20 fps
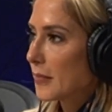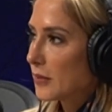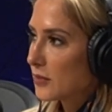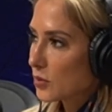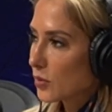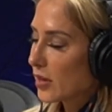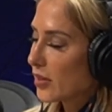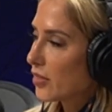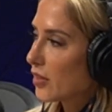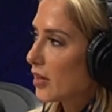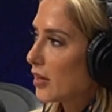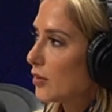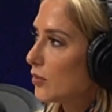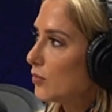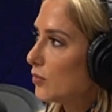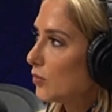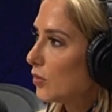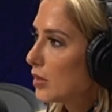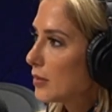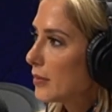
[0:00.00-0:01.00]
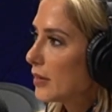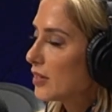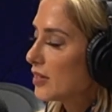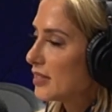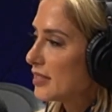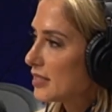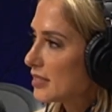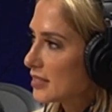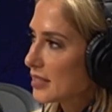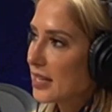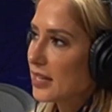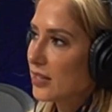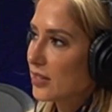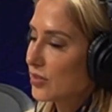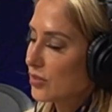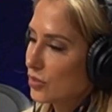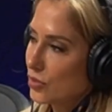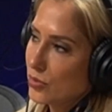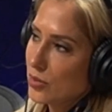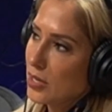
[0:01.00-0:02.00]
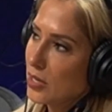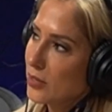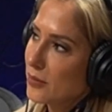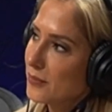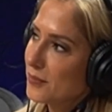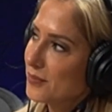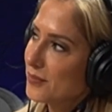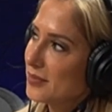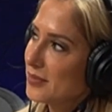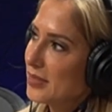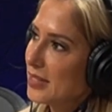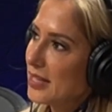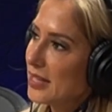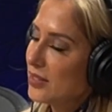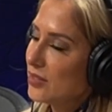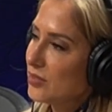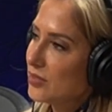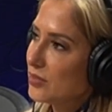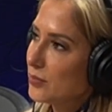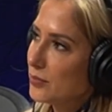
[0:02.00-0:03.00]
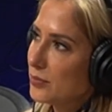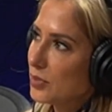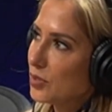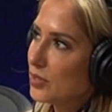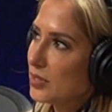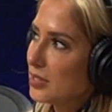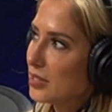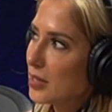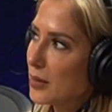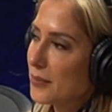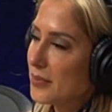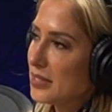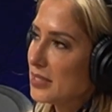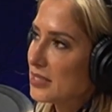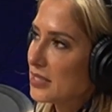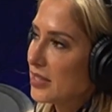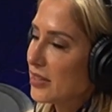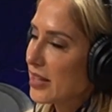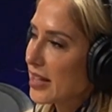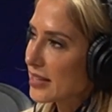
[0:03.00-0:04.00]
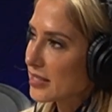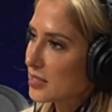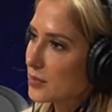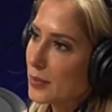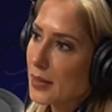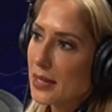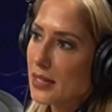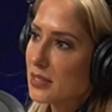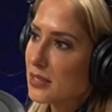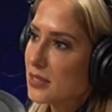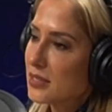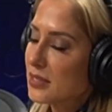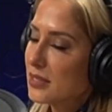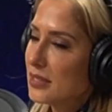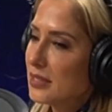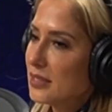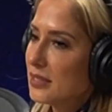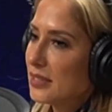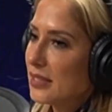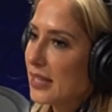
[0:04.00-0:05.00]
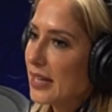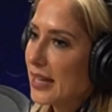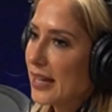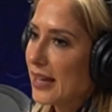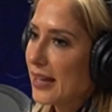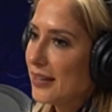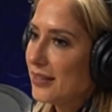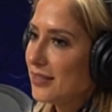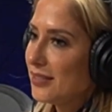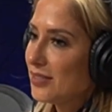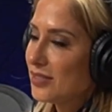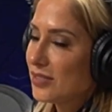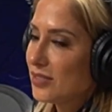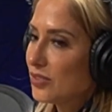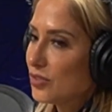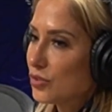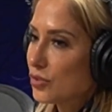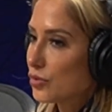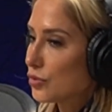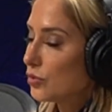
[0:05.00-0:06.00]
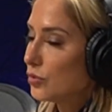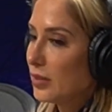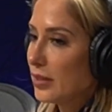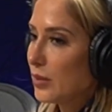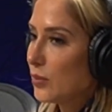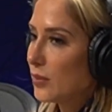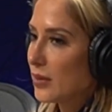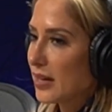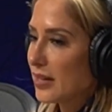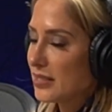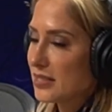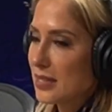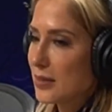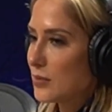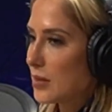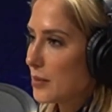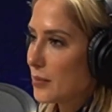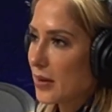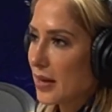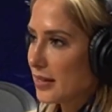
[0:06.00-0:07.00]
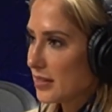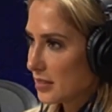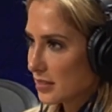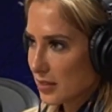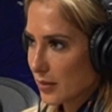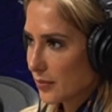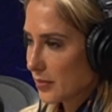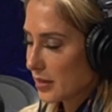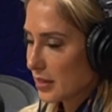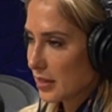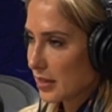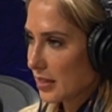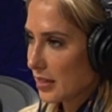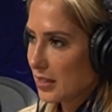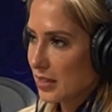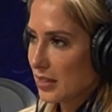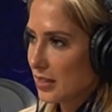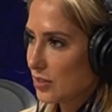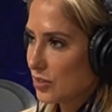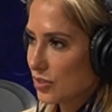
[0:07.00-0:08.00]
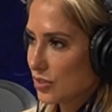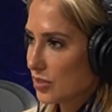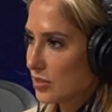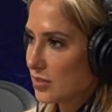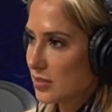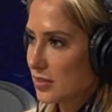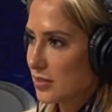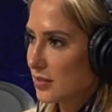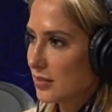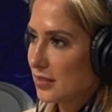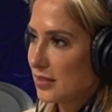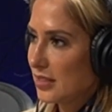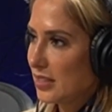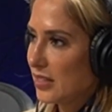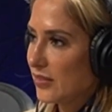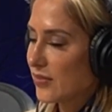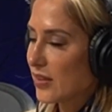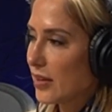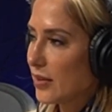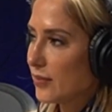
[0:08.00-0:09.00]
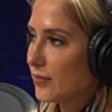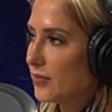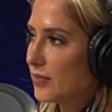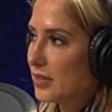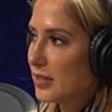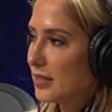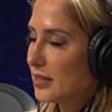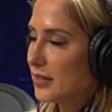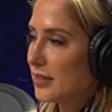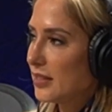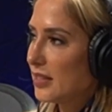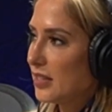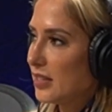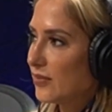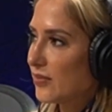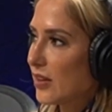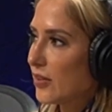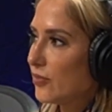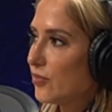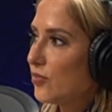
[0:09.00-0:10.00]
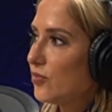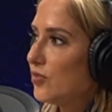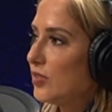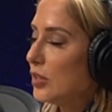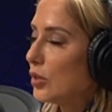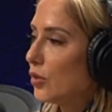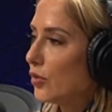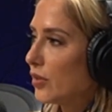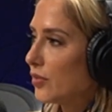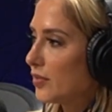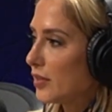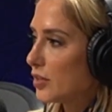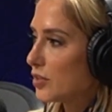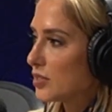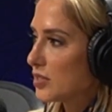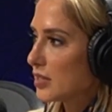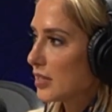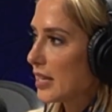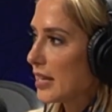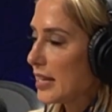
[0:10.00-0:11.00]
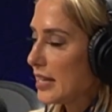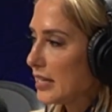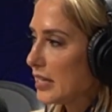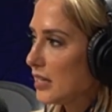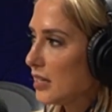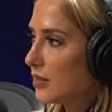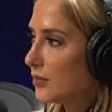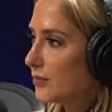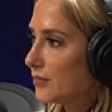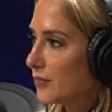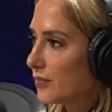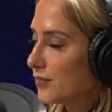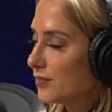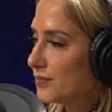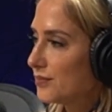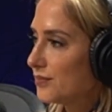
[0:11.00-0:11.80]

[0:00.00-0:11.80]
So I thought, what about an aesthetic career and building companies in that space? And truly, when I set my mind to something, I think it just, if I feel that there's any